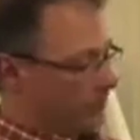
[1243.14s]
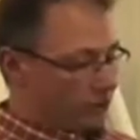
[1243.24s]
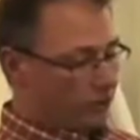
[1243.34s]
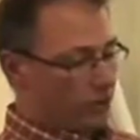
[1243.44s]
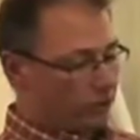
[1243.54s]

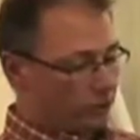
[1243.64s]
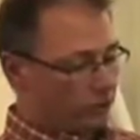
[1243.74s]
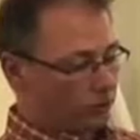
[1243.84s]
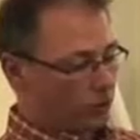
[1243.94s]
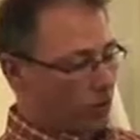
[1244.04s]
You can also
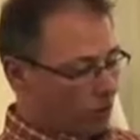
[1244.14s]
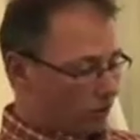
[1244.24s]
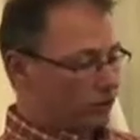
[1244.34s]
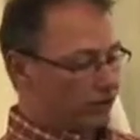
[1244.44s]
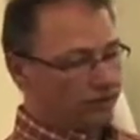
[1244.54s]
use a
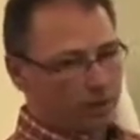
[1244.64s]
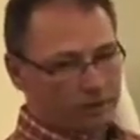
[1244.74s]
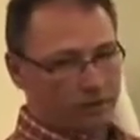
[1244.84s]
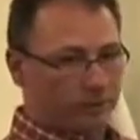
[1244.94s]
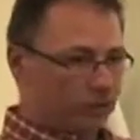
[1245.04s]
hollow stem
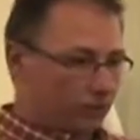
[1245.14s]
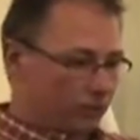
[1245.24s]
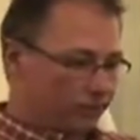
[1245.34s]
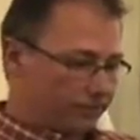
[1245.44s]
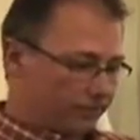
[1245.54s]
auger,
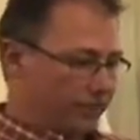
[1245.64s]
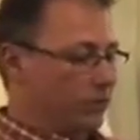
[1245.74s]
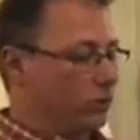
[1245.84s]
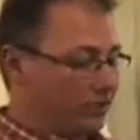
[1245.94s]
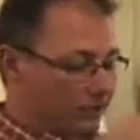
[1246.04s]
which then
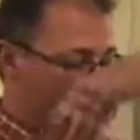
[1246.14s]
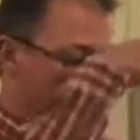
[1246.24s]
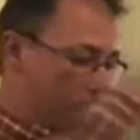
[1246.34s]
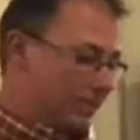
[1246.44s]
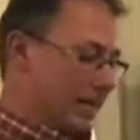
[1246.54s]
you can
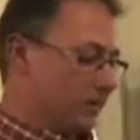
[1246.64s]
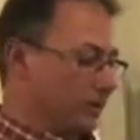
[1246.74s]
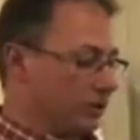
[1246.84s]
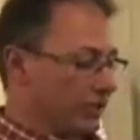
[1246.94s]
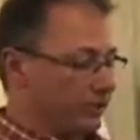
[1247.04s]
sample down
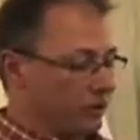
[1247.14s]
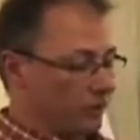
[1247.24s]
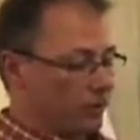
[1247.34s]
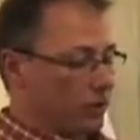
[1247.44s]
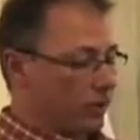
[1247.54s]
the center
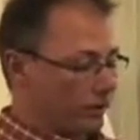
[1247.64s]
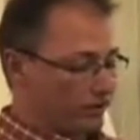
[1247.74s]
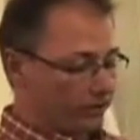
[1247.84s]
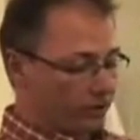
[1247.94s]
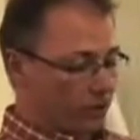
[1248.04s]
of the auger, and
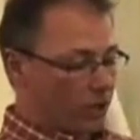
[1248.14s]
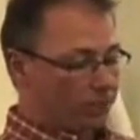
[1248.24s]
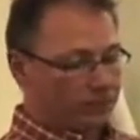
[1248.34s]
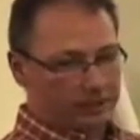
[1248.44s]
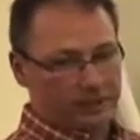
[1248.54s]
it
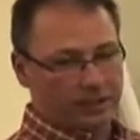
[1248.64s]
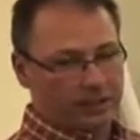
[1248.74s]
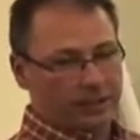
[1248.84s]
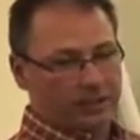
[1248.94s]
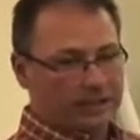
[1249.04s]
stops any
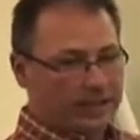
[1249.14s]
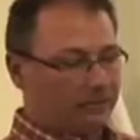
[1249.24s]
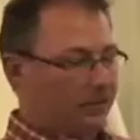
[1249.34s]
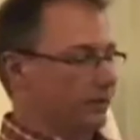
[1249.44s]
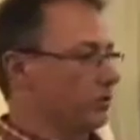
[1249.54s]

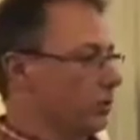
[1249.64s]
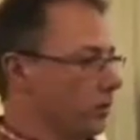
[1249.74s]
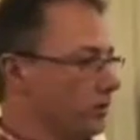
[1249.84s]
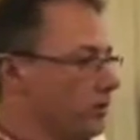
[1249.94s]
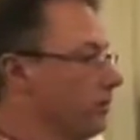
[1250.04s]
caving of
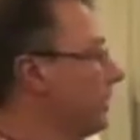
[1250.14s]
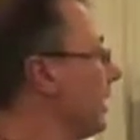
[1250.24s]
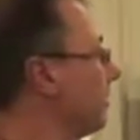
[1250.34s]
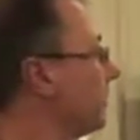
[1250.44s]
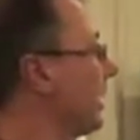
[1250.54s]
soil from the
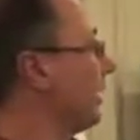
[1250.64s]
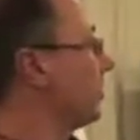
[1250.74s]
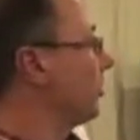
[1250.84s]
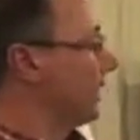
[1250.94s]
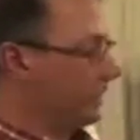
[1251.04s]
outside,
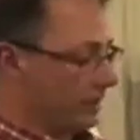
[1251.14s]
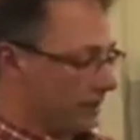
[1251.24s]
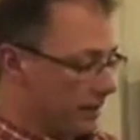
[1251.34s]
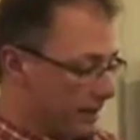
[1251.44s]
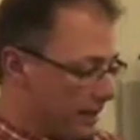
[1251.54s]
so you
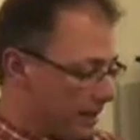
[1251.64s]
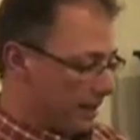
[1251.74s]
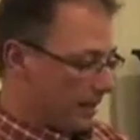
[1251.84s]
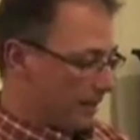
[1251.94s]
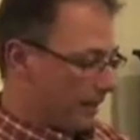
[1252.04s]
get
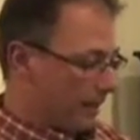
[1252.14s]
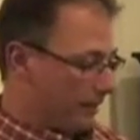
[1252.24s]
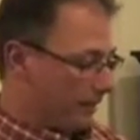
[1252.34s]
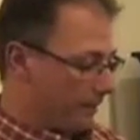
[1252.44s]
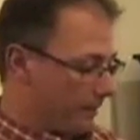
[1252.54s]

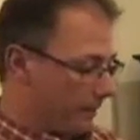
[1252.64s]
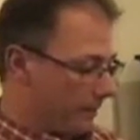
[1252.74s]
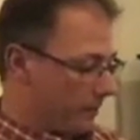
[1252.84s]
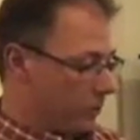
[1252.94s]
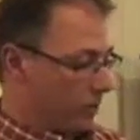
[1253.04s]

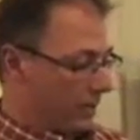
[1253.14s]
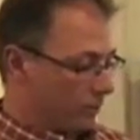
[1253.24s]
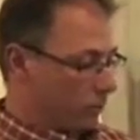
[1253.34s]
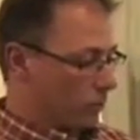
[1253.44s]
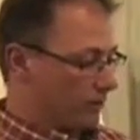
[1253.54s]
don't have
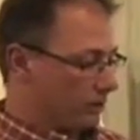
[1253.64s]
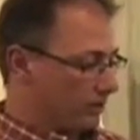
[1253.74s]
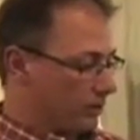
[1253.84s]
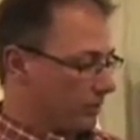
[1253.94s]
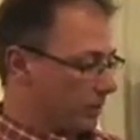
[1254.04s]
to worry as
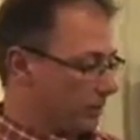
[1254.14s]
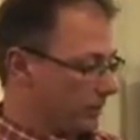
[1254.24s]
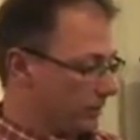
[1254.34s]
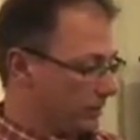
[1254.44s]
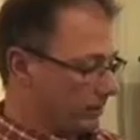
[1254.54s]
much about
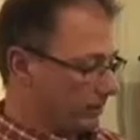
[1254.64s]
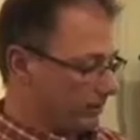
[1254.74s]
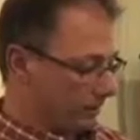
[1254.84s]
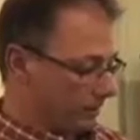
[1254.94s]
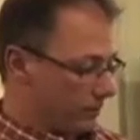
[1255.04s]

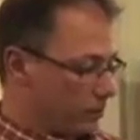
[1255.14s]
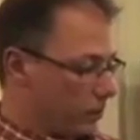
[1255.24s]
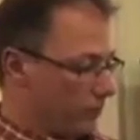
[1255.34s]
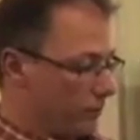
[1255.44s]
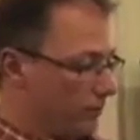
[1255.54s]

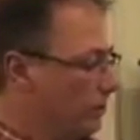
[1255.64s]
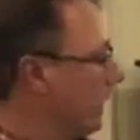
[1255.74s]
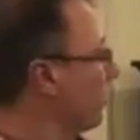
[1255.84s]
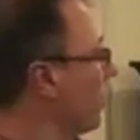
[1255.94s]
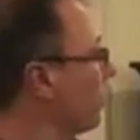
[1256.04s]
soil from the
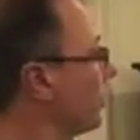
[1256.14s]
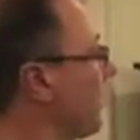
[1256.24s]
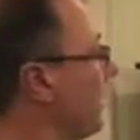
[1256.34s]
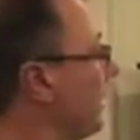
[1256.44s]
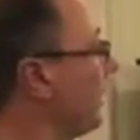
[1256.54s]
sidewalls falling